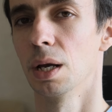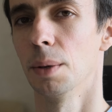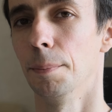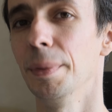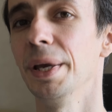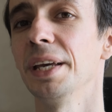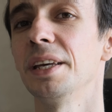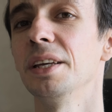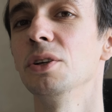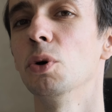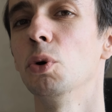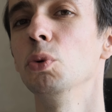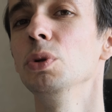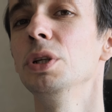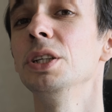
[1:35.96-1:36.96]
making
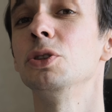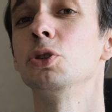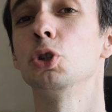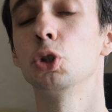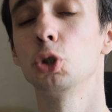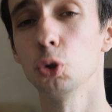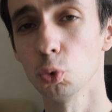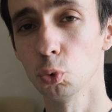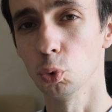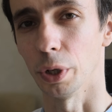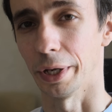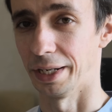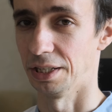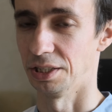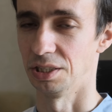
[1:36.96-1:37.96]
only 2
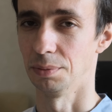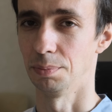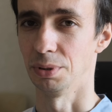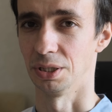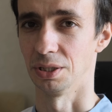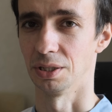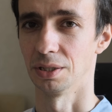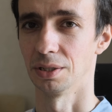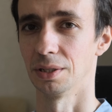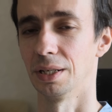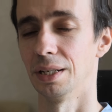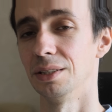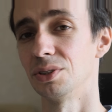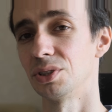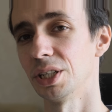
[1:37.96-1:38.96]
ATP
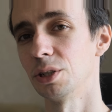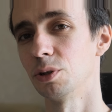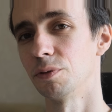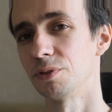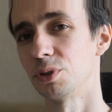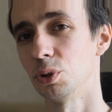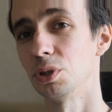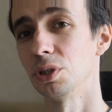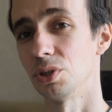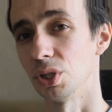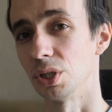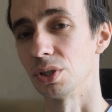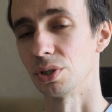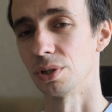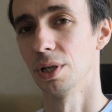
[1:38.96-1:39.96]
instead of 36.